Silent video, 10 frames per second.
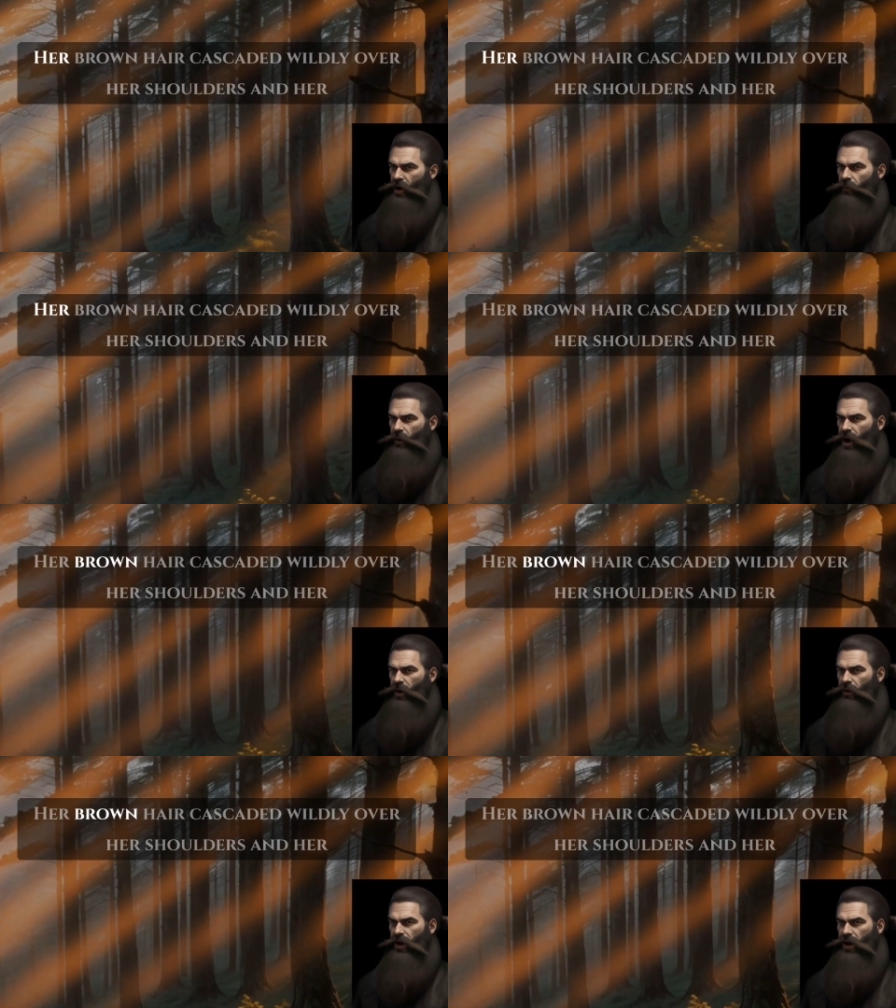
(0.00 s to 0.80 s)
Her
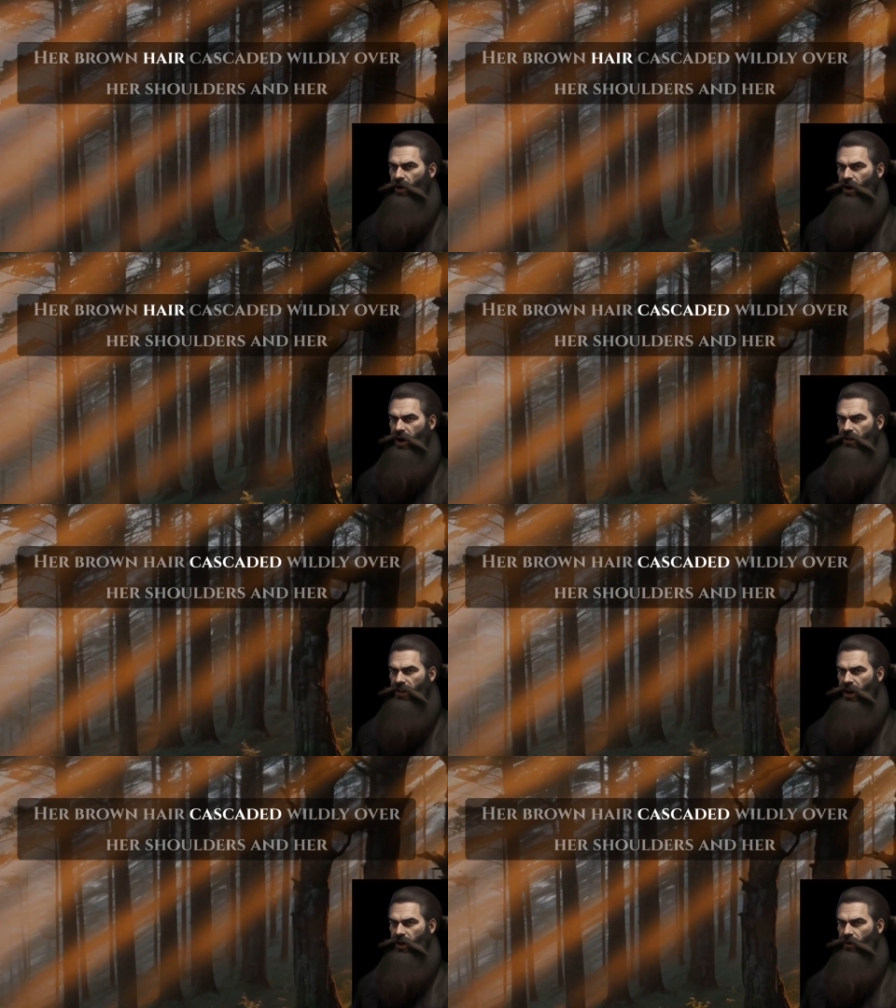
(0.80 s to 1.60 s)
brown hair
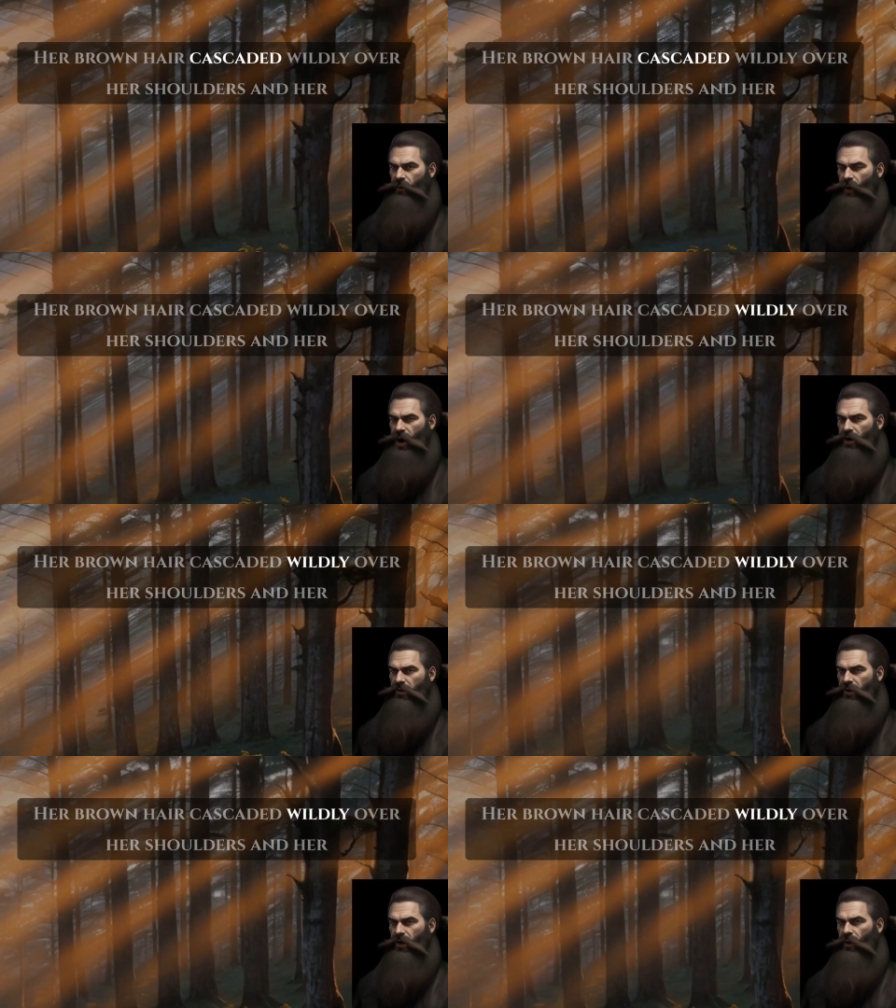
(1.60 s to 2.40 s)
cascaded
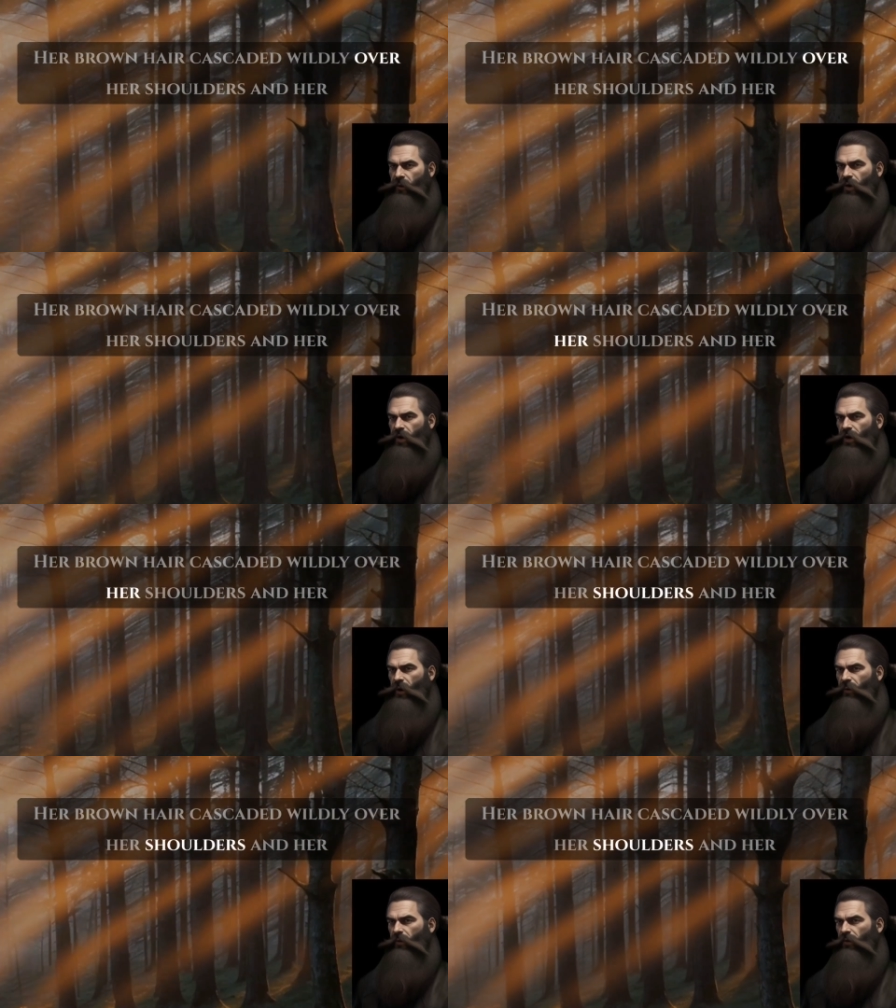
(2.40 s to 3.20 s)
wildly over her
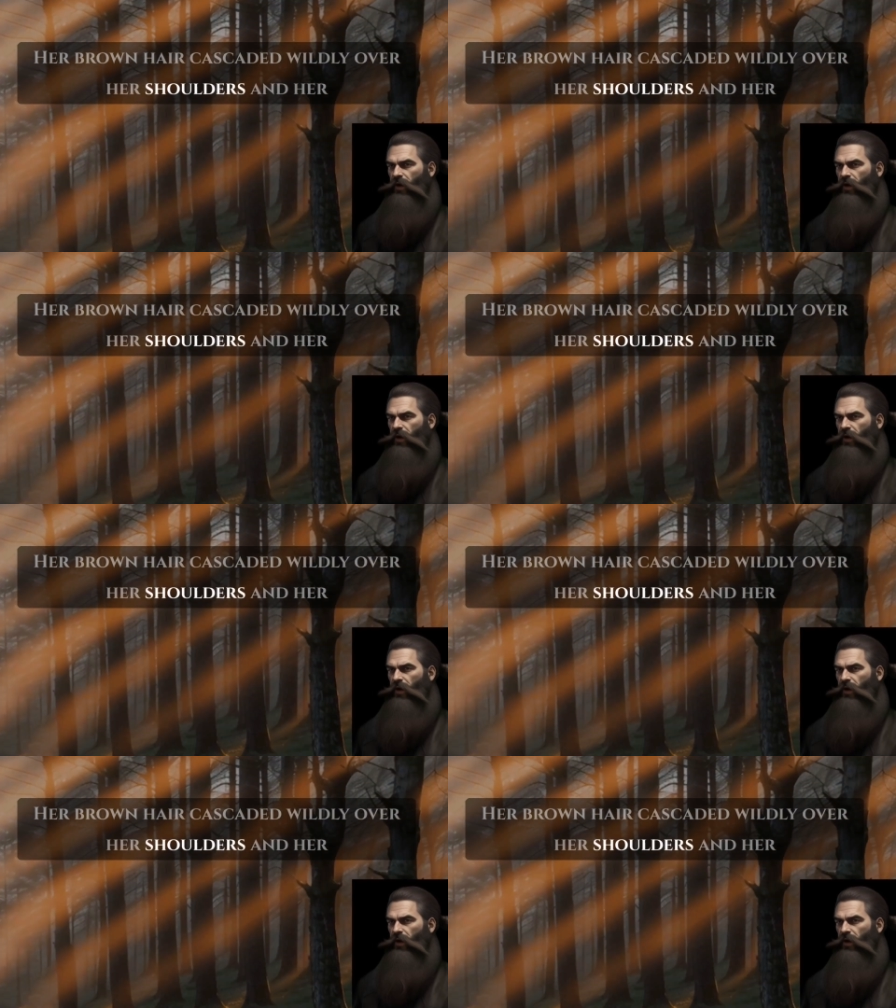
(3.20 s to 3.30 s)
shoulders,